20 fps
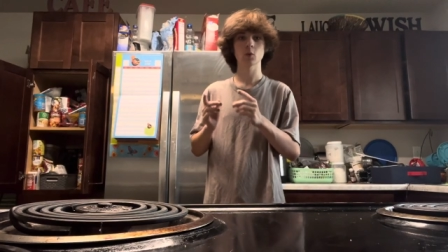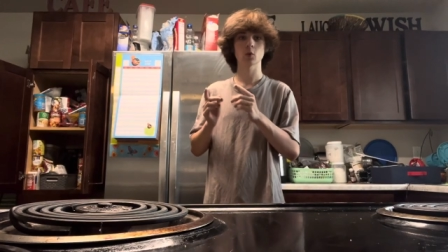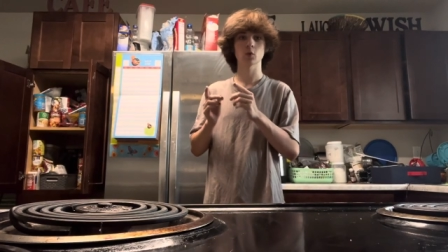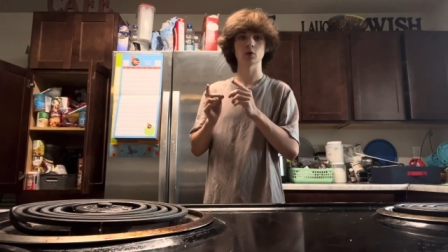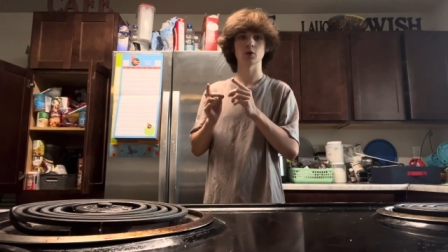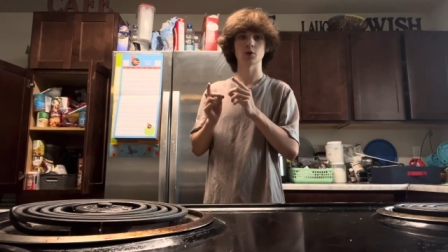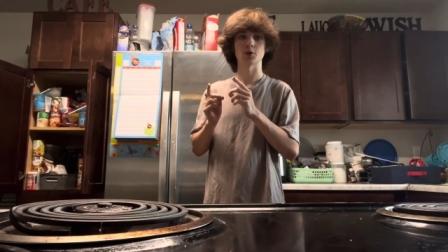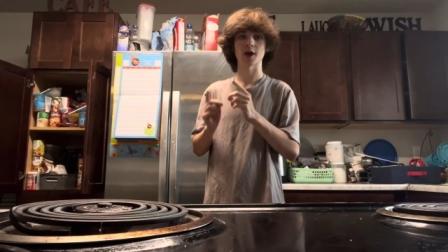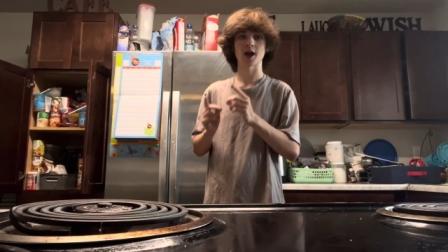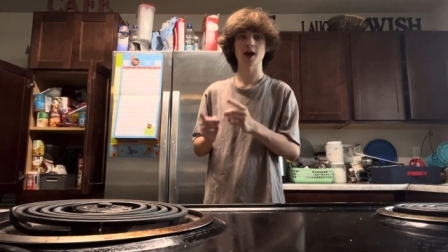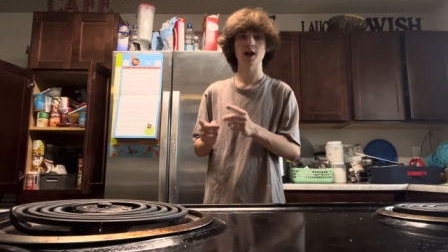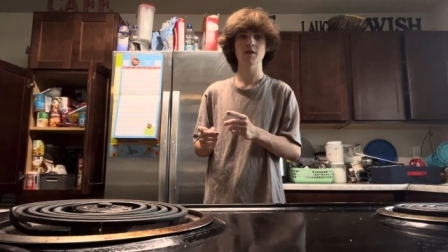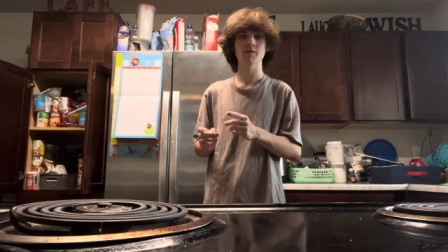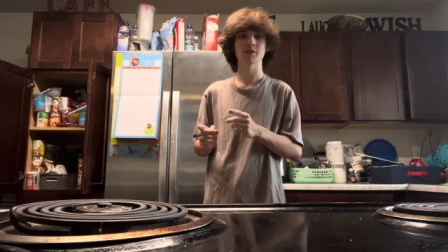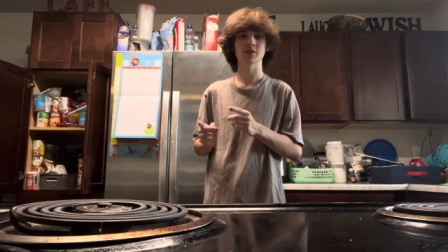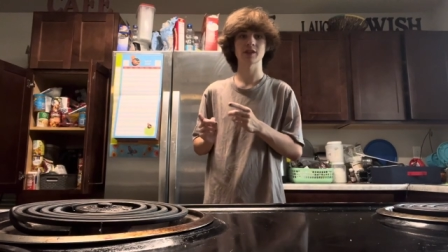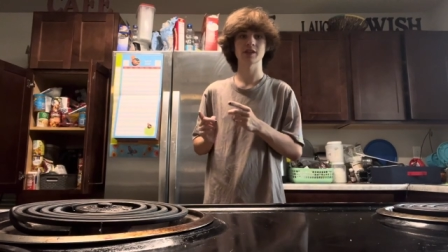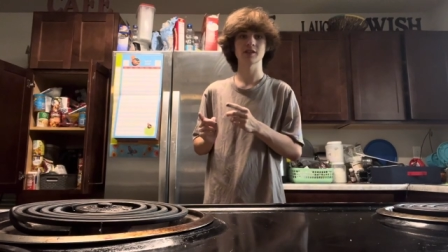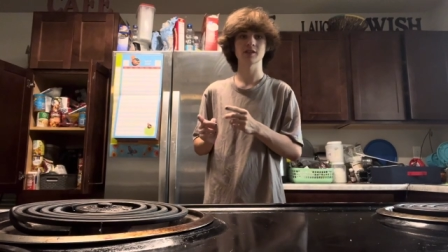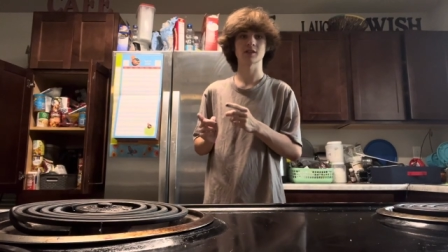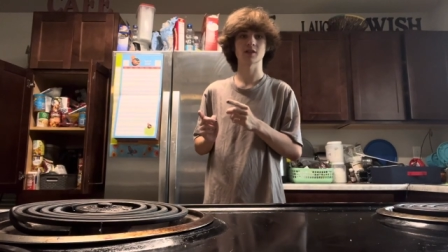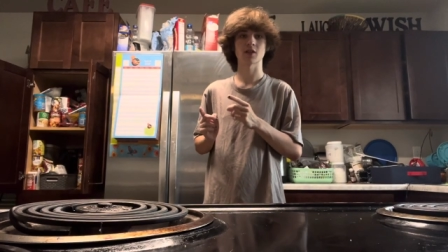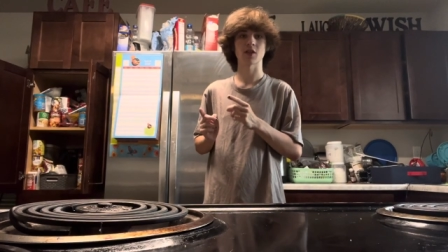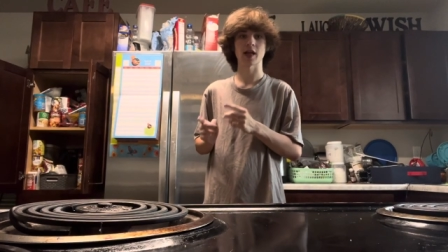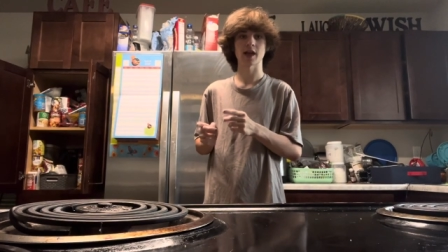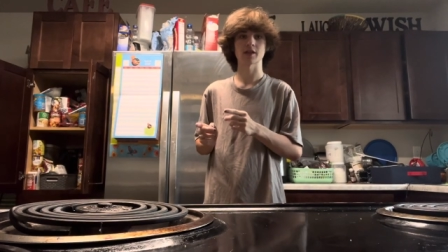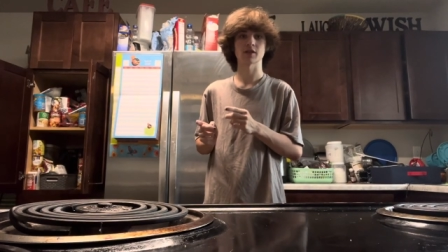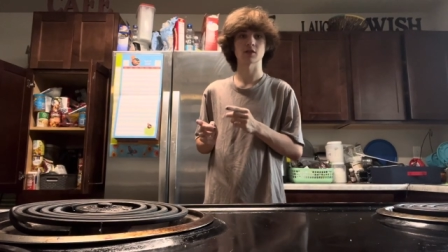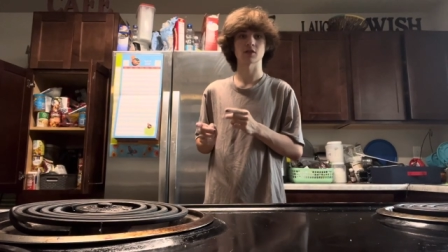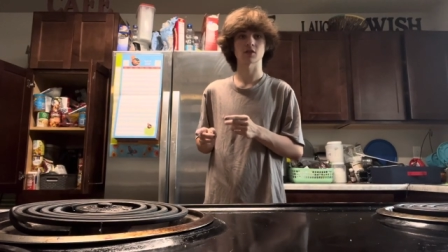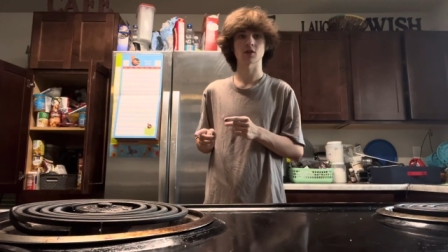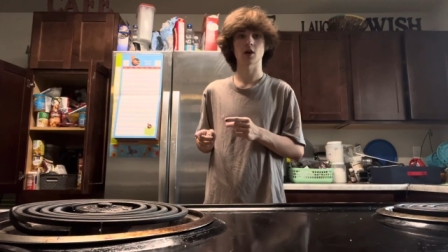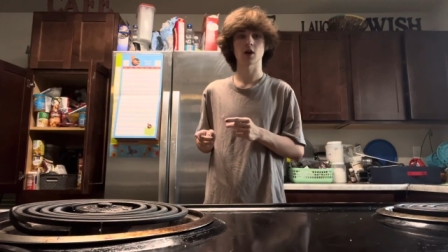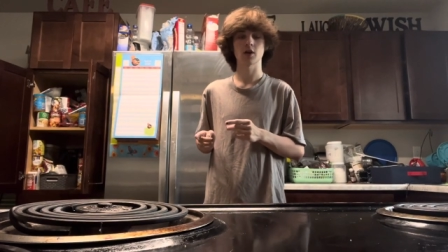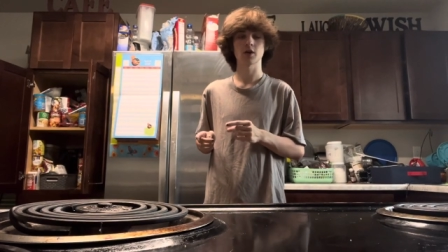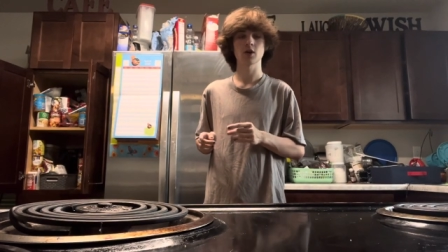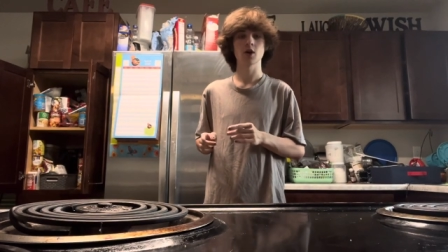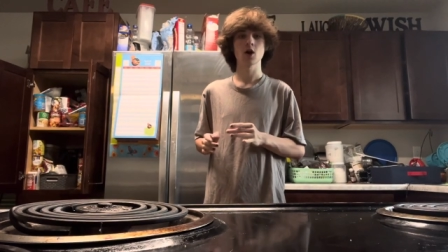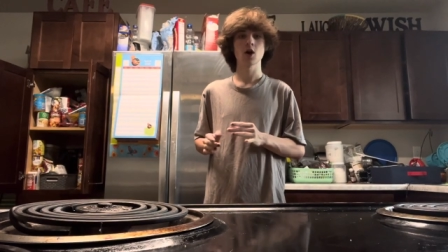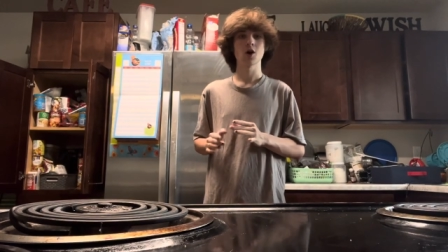going to have these glasses
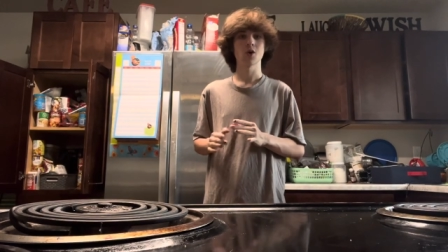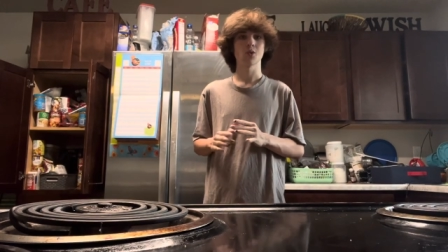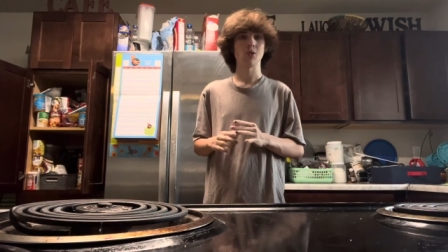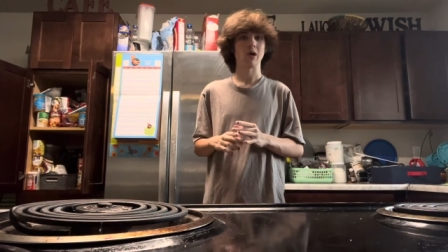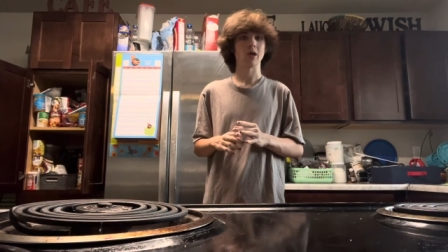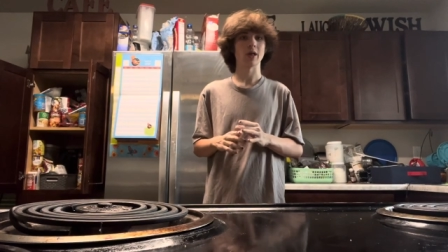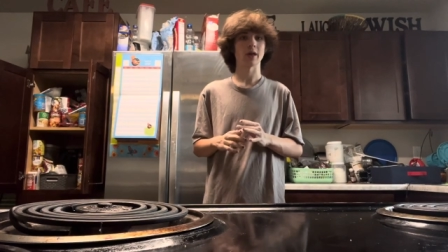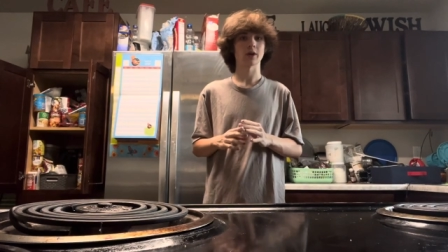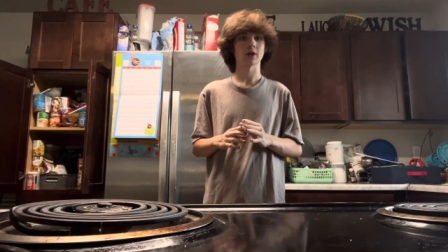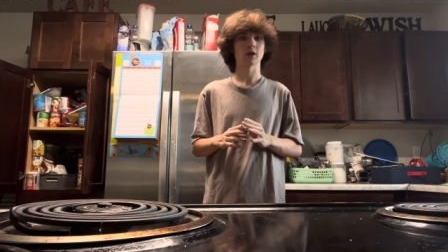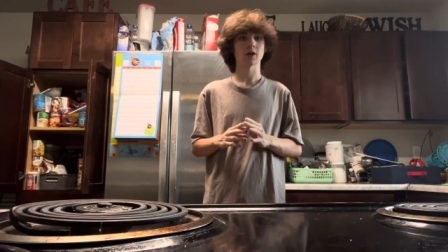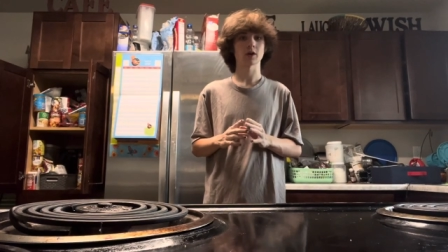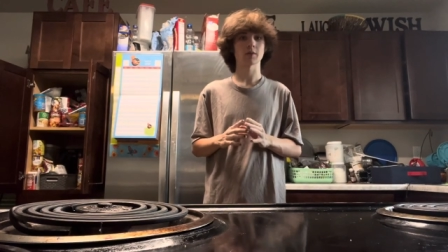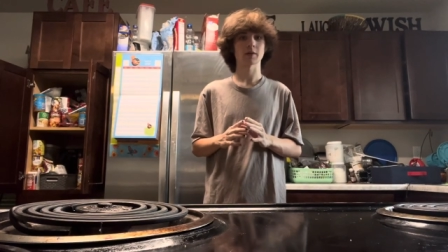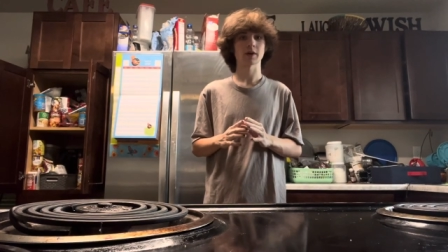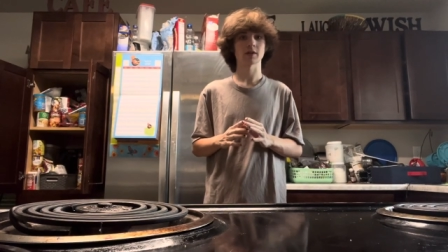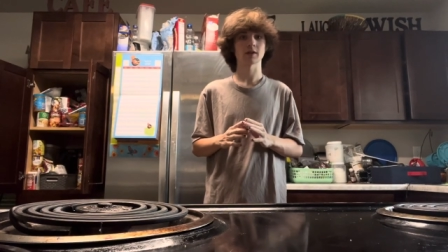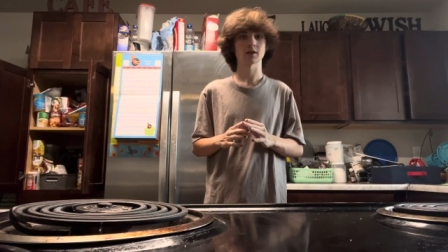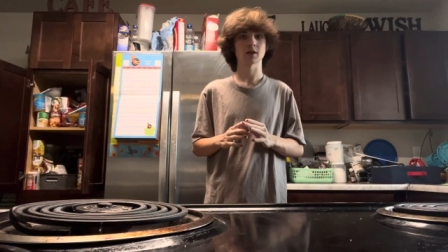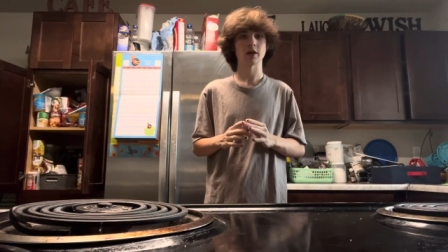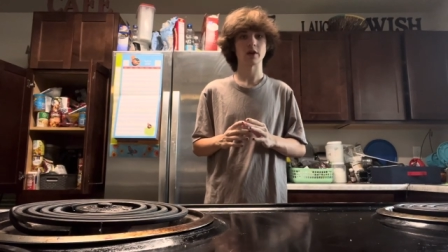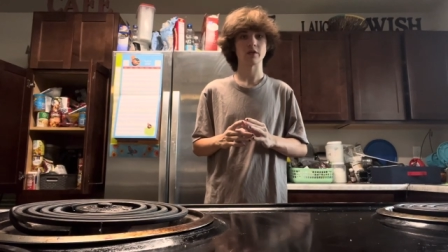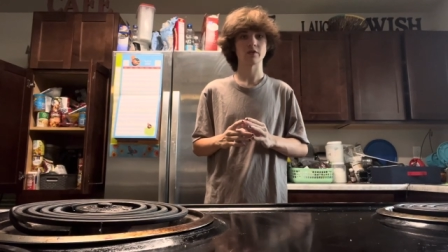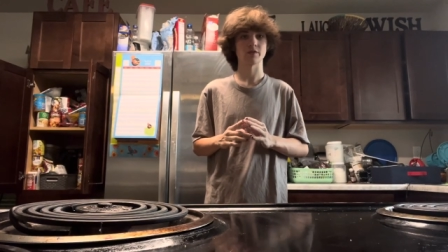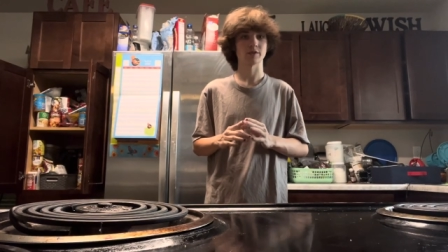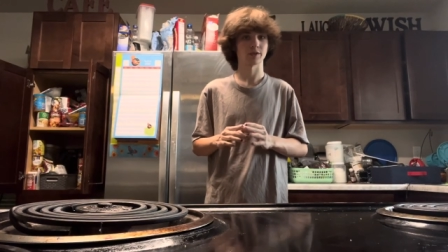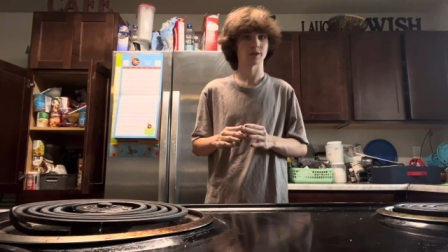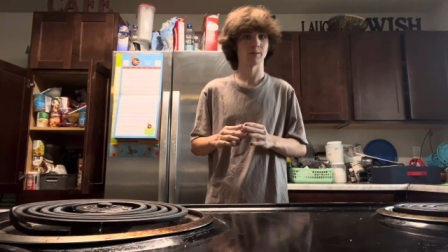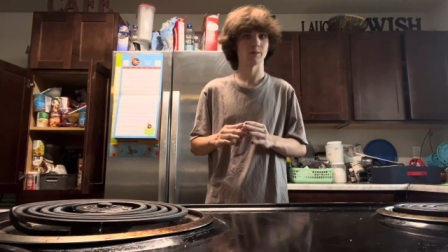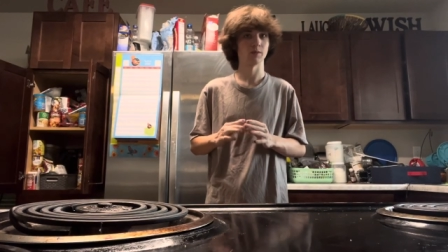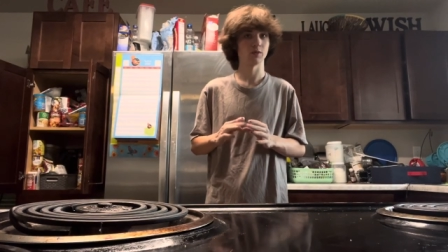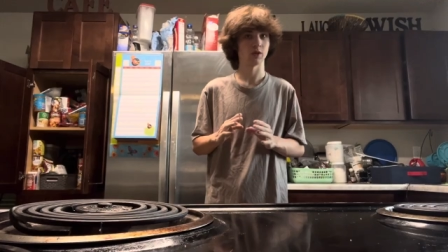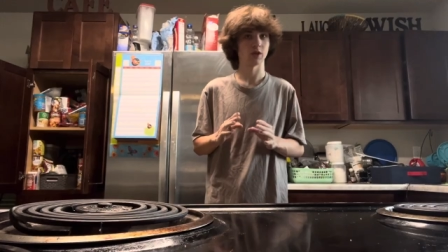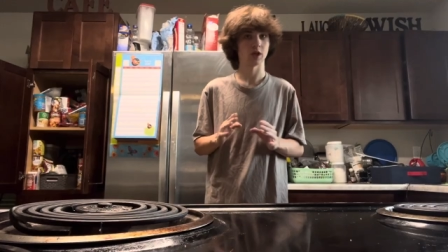on while I cook myself some